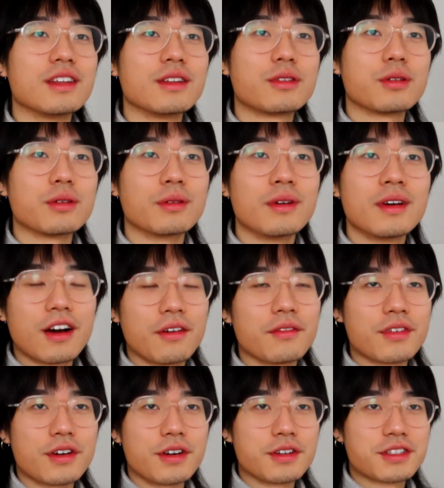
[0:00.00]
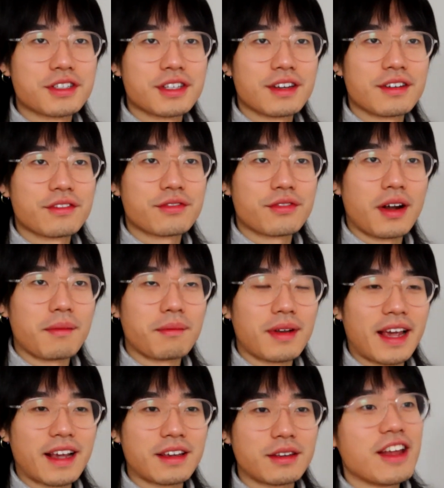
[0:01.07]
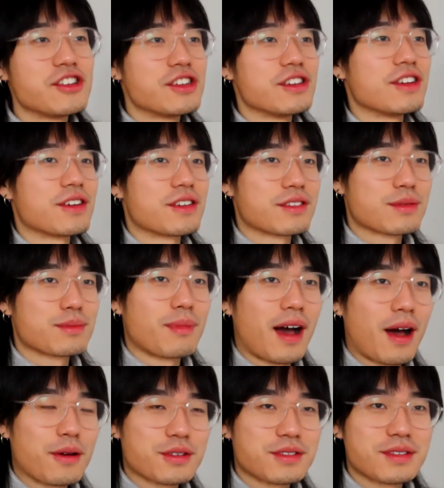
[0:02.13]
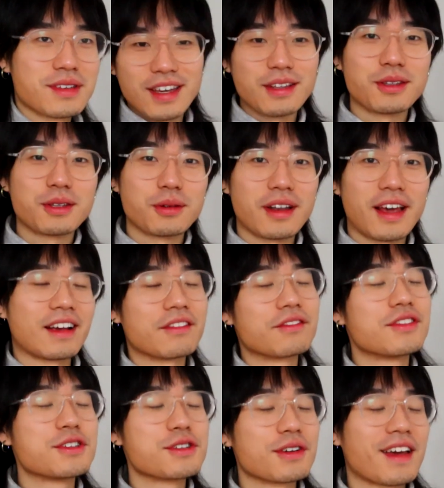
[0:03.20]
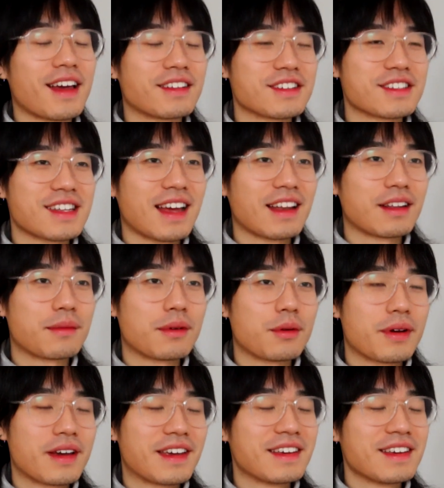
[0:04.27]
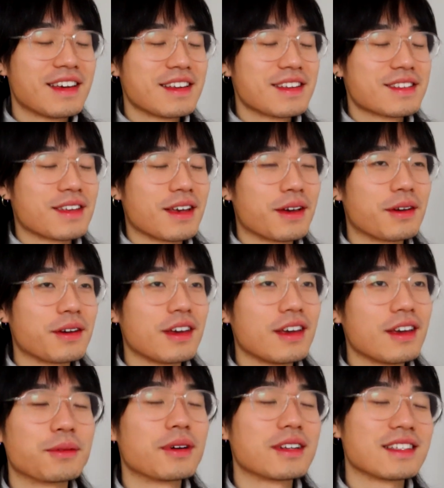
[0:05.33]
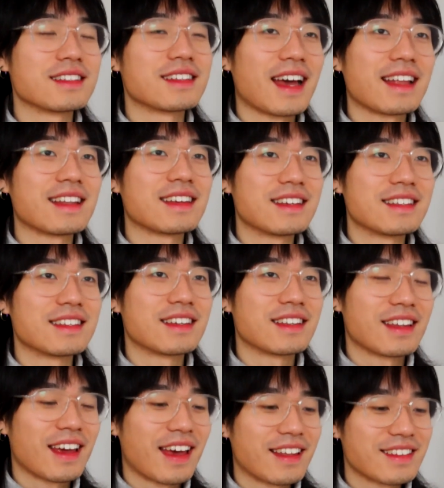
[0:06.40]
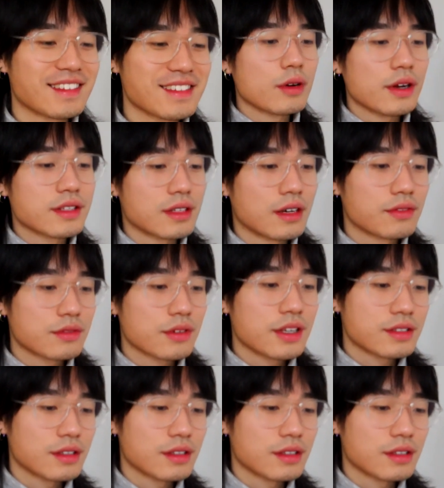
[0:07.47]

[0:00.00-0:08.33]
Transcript: need to convert from like engineer's mouse into like a visually understandable way. So it wasn't that easy in the end. Great stuff.